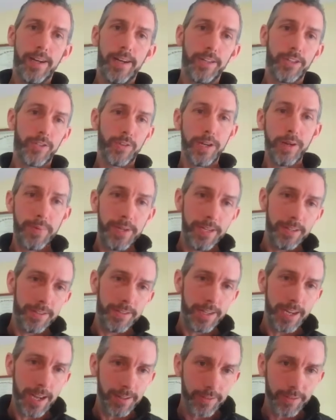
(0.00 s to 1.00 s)
string
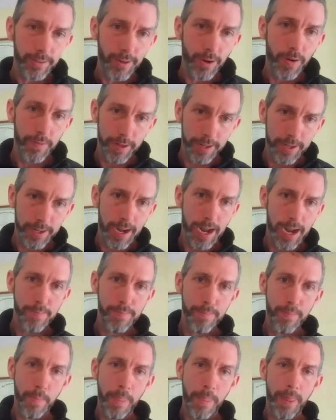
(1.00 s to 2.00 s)
PCS over
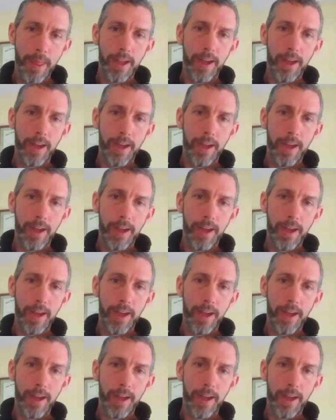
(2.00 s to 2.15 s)
time.